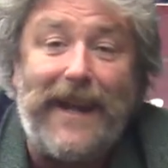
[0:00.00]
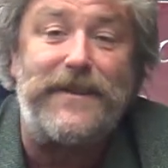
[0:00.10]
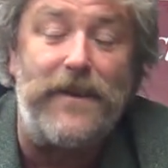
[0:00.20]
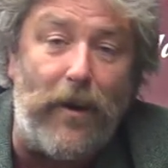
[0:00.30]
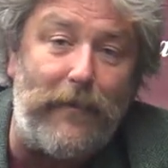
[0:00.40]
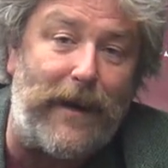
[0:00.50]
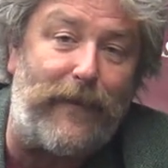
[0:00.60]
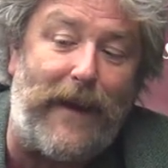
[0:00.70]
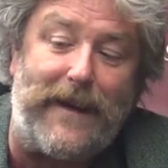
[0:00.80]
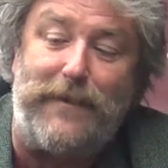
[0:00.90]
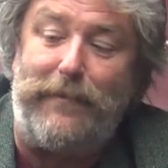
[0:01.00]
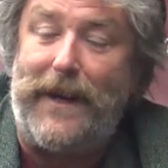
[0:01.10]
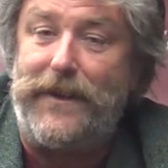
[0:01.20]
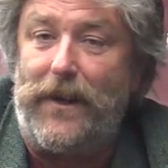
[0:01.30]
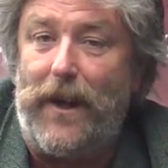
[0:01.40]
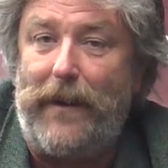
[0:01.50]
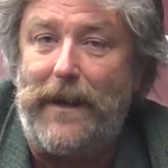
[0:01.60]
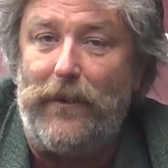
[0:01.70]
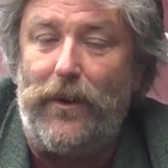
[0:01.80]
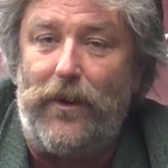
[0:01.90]
It's not manufactured by Dunlop
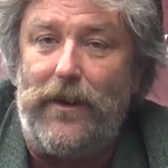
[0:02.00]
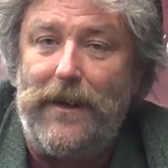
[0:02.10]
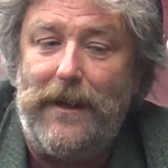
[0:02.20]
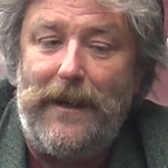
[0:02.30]
anymore.